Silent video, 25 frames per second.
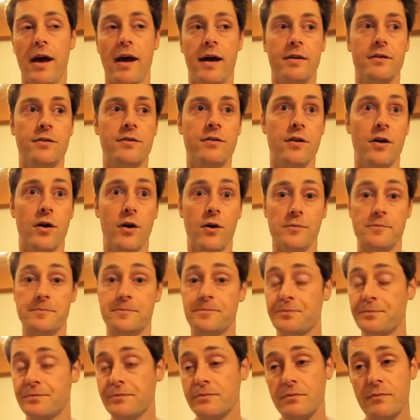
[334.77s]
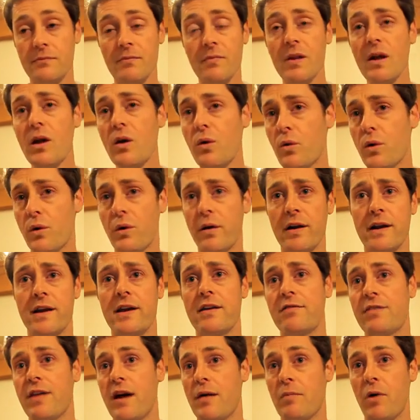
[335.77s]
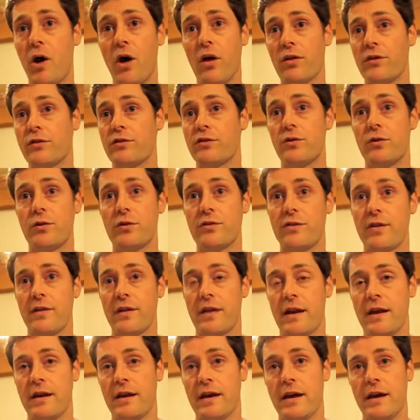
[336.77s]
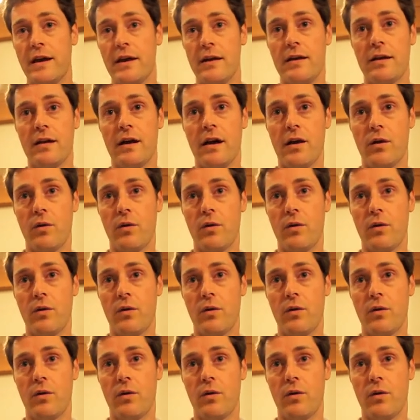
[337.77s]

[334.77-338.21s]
And so we want to give them all the tools that they need,